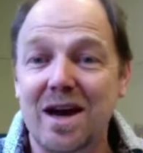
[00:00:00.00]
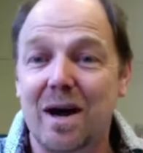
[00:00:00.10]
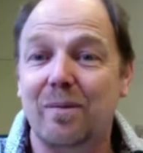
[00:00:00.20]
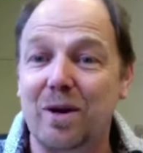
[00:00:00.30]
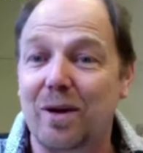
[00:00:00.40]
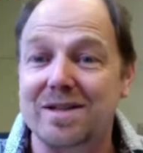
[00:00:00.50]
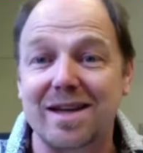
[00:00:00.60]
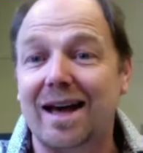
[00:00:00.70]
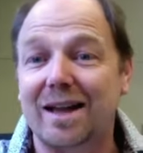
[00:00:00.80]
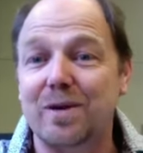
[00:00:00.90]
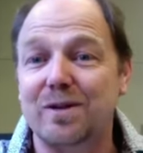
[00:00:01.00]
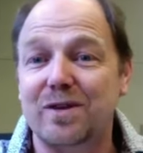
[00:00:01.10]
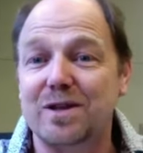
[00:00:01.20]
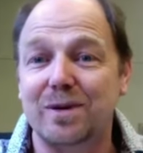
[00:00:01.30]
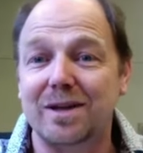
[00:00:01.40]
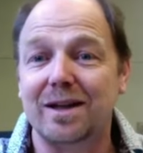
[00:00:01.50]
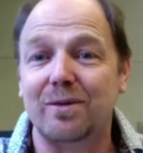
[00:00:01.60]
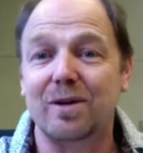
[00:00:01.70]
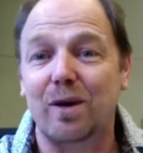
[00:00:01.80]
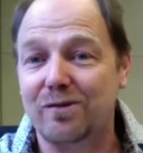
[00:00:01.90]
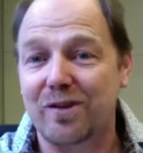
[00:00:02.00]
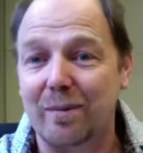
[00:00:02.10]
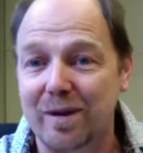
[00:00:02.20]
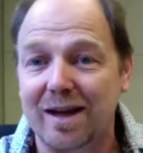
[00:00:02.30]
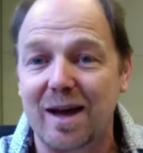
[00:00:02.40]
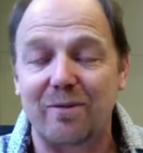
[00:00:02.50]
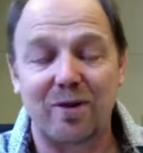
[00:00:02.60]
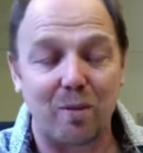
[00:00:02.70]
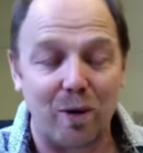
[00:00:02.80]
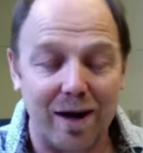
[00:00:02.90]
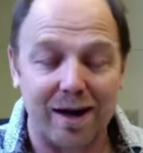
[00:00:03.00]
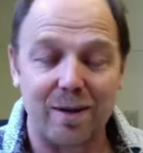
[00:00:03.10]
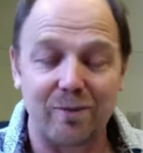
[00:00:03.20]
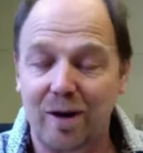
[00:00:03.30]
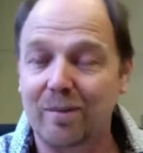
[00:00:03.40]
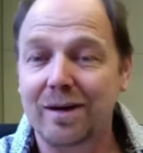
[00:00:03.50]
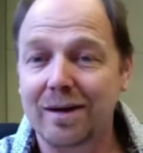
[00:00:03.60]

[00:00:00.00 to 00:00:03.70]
we know exactly which fish we're dealing with, what family it came from, where it came from.